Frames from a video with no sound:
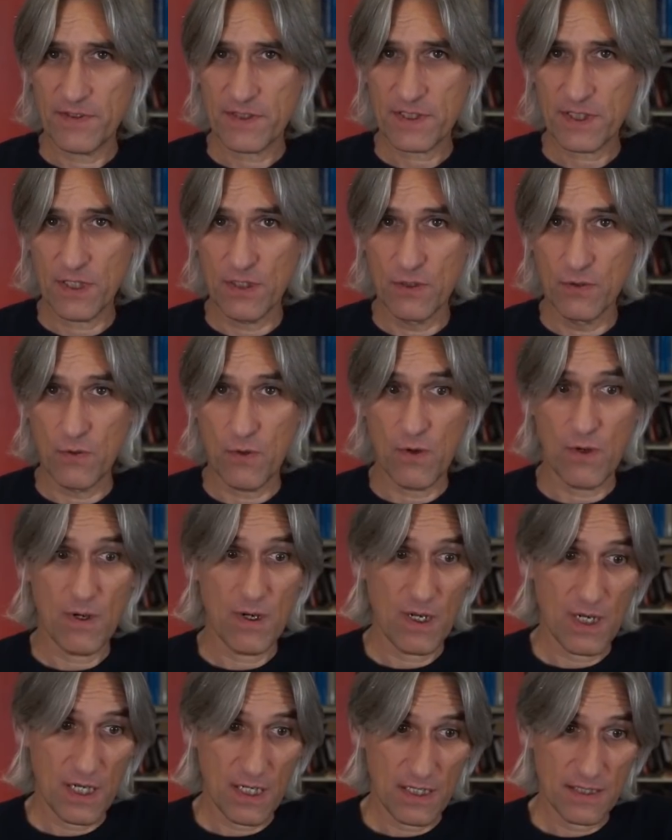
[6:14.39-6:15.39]
So
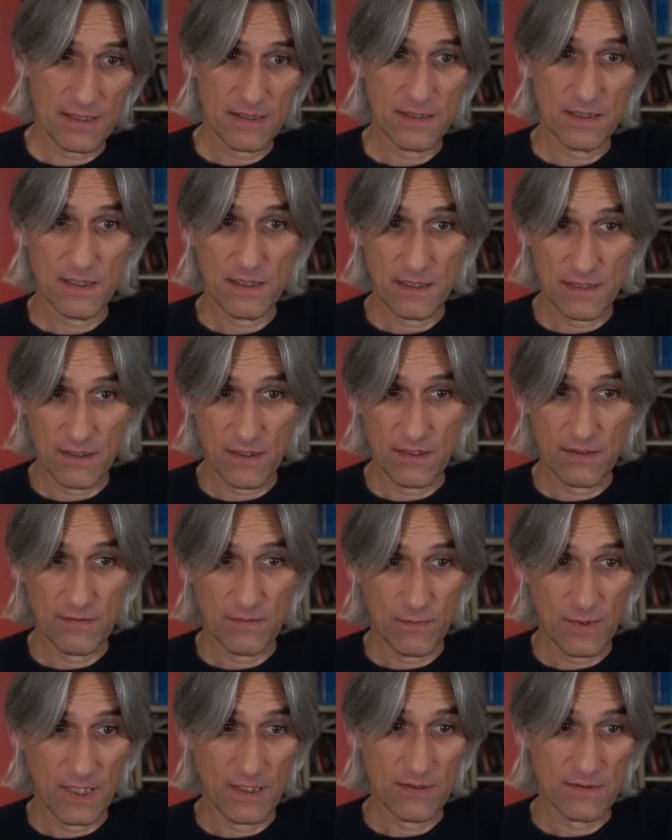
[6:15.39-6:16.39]

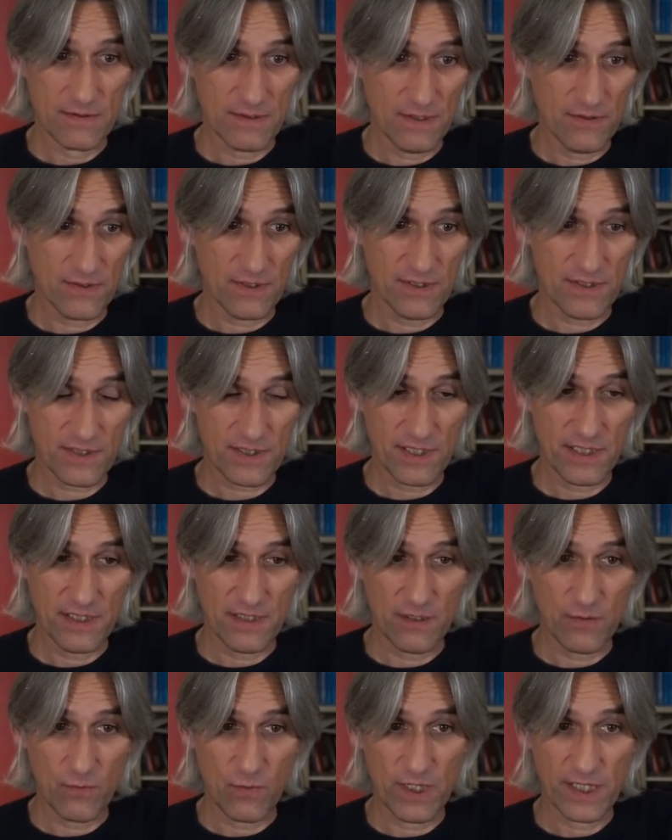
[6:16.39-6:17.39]
well, you can see
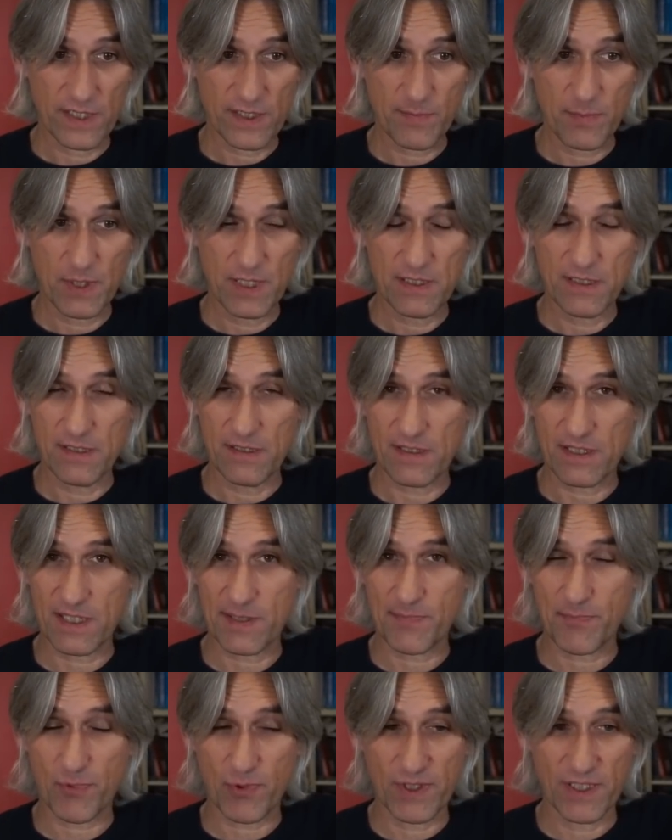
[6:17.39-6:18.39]
that white's pieces are
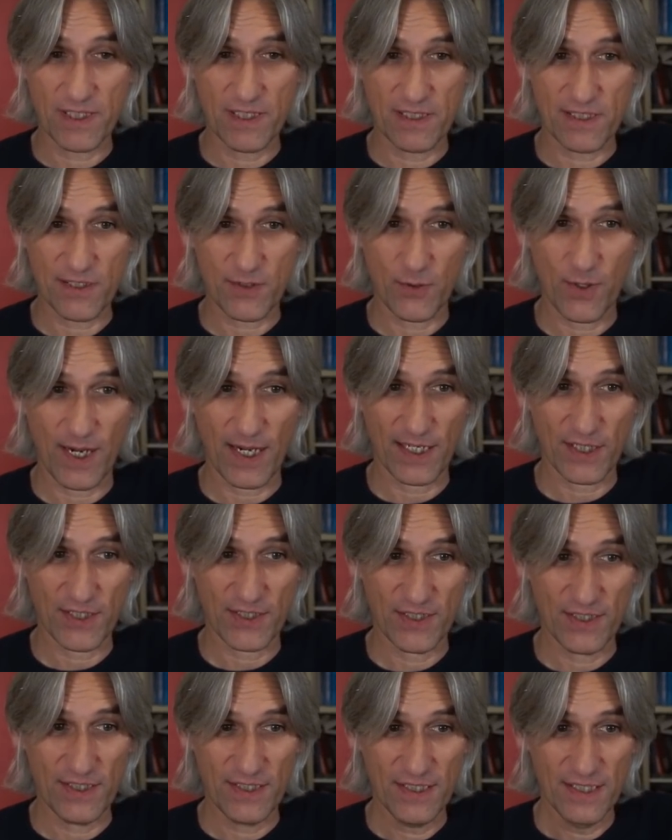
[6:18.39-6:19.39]
springing into
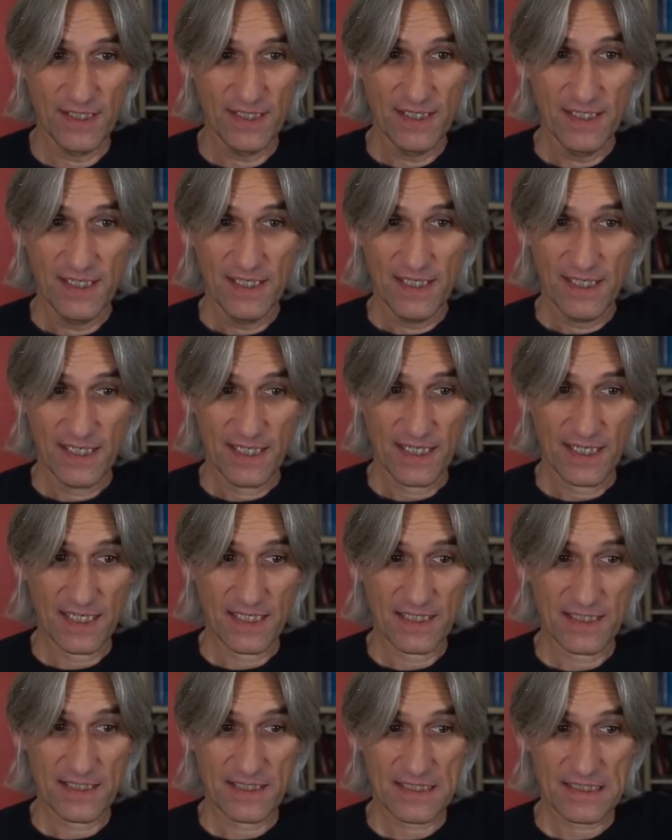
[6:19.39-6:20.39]
action.
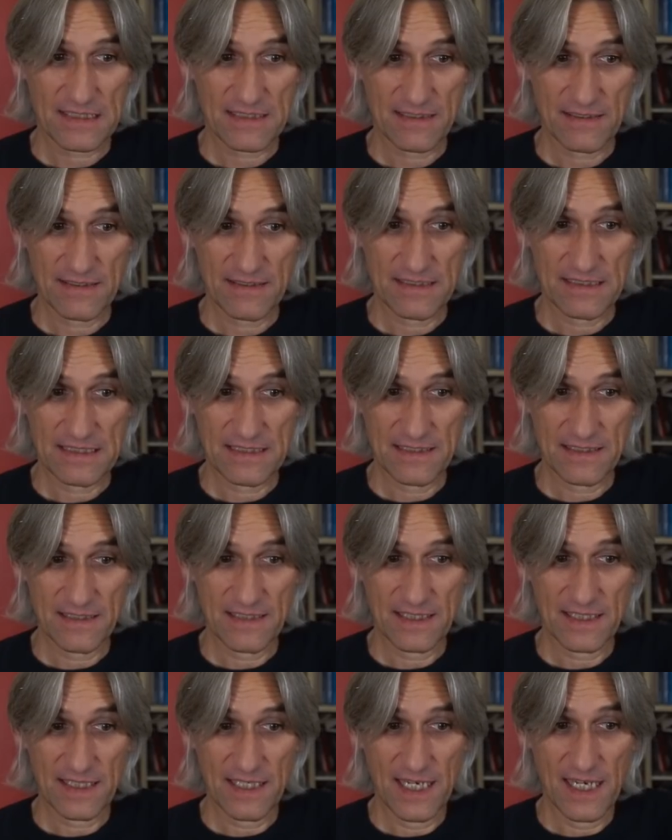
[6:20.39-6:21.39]
And
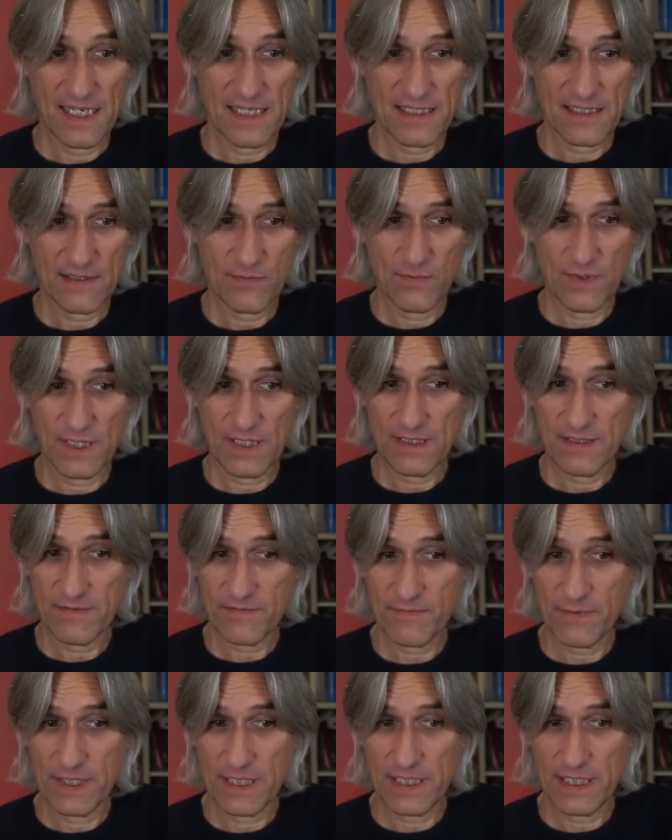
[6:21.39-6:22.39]
the king, well,
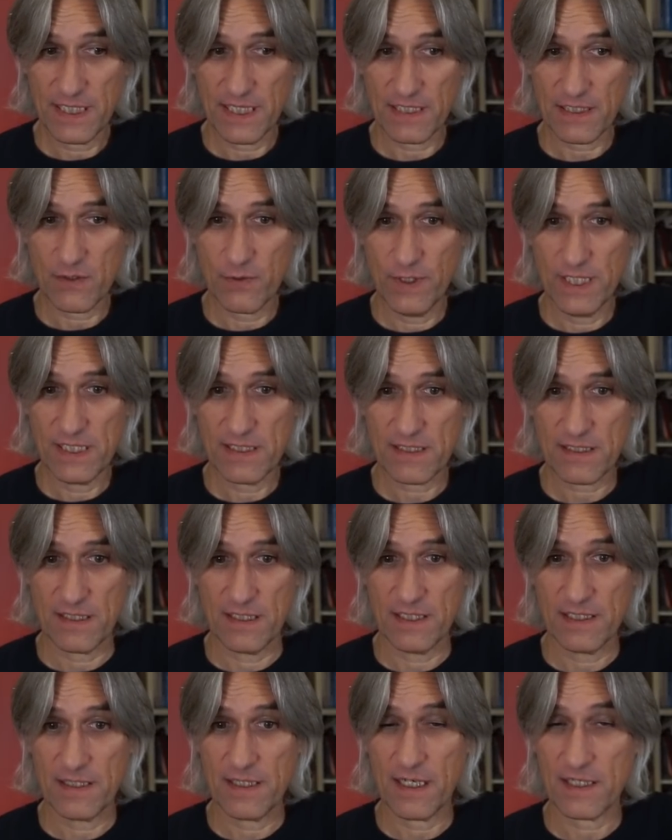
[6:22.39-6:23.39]
if we can get queen
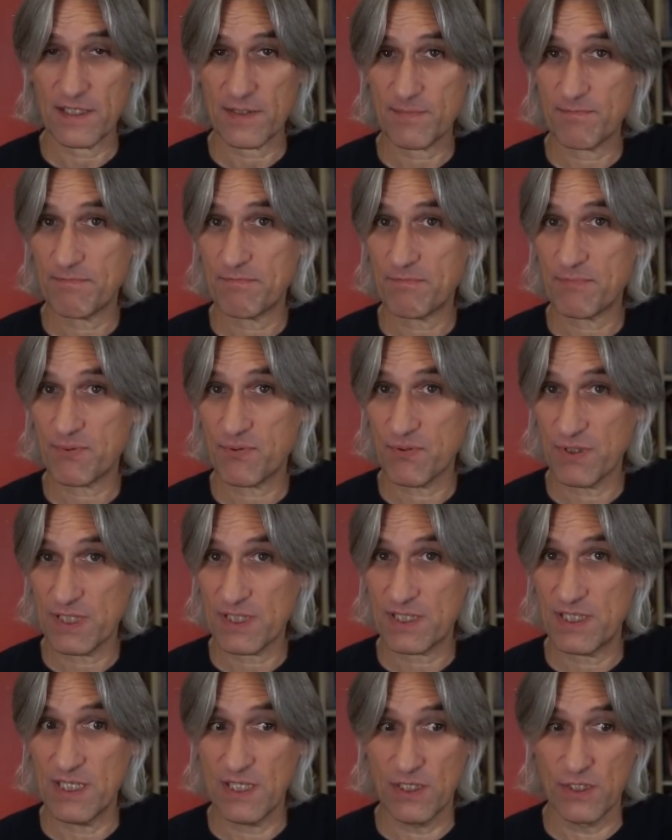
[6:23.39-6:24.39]
side, that's
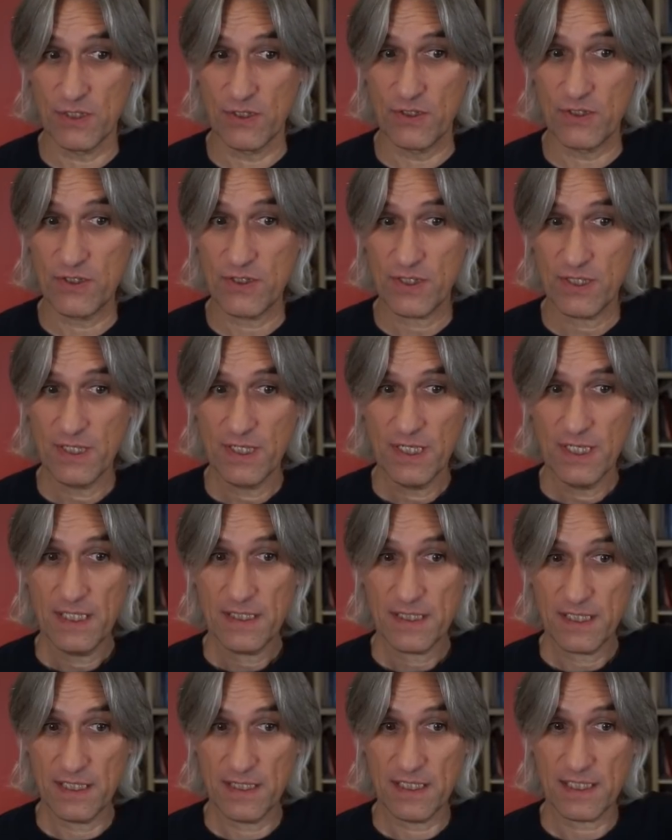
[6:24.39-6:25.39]
pretty good.
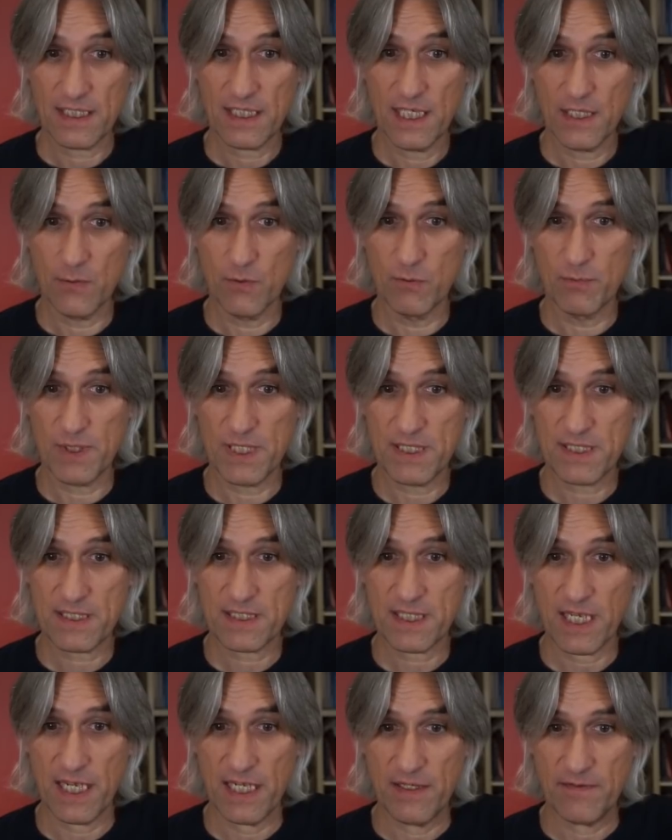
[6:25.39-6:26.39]
Then the king will be
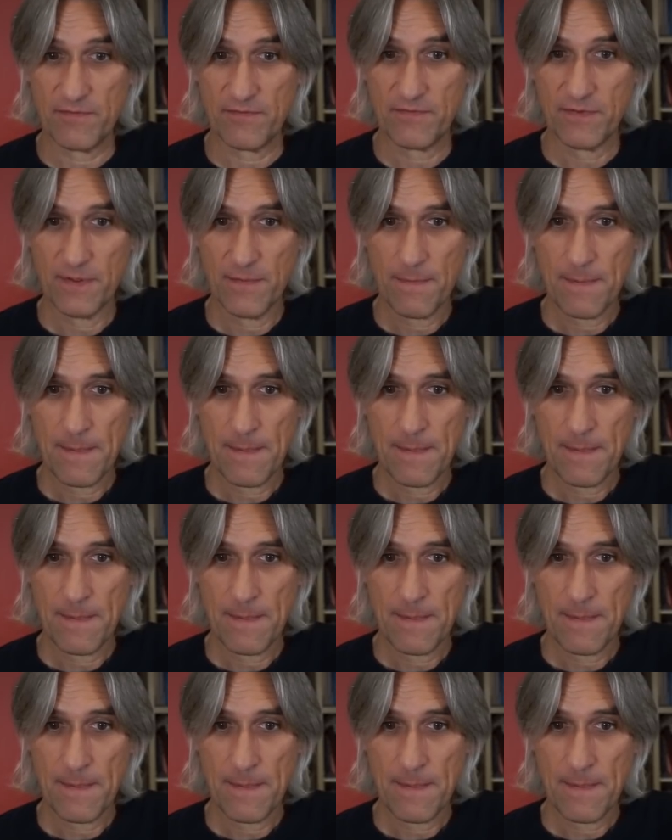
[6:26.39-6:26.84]
safe.